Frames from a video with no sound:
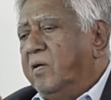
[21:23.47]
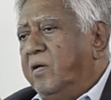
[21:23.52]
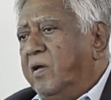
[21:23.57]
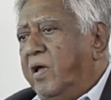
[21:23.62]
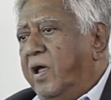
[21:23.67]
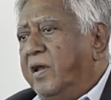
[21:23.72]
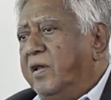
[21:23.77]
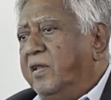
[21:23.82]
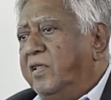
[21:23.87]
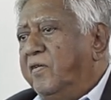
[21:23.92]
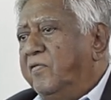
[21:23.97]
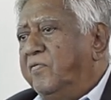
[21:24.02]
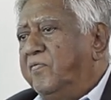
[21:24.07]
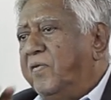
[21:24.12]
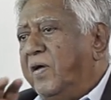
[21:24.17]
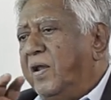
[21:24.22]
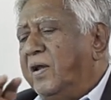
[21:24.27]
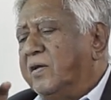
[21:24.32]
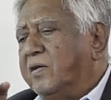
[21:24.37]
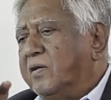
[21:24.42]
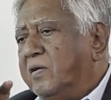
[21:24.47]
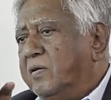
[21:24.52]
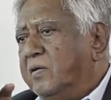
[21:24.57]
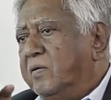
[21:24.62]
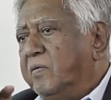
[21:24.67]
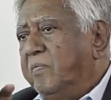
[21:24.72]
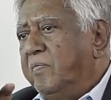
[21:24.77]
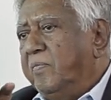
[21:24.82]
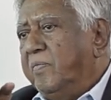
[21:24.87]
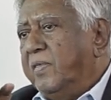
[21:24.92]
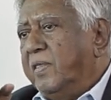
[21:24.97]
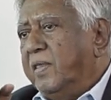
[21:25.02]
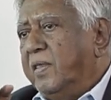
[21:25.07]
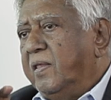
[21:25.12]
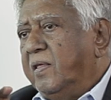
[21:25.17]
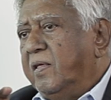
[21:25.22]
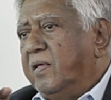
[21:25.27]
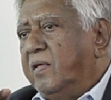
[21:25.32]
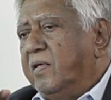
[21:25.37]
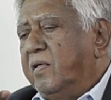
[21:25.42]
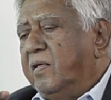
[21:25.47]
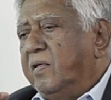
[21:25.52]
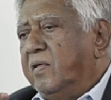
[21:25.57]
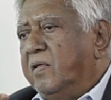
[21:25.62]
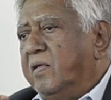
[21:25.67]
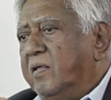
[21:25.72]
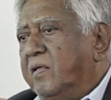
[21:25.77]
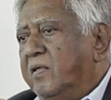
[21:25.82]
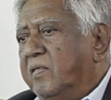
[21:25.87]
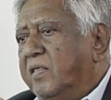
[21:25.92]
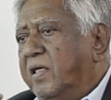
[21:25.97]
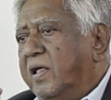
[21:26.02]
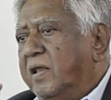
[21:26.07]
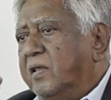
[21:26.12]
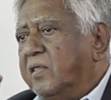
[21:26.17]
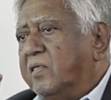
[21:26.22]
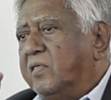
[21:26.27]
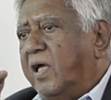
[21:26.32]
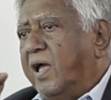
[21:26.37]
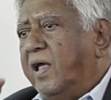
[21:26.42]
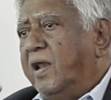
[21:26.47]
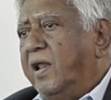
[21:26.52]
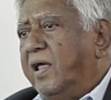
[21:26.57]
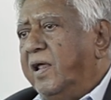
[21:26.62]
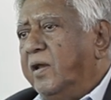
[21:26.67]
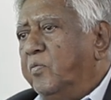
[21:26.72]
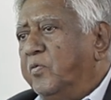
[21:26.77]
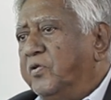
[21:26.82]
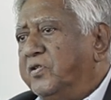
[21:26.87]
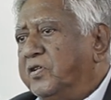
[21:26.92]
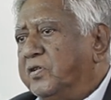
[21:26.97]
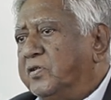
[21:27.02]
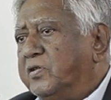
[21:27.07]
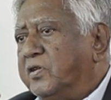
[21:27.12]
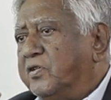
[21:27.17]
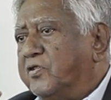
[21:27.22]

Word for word: And he felt that Thailand, which is a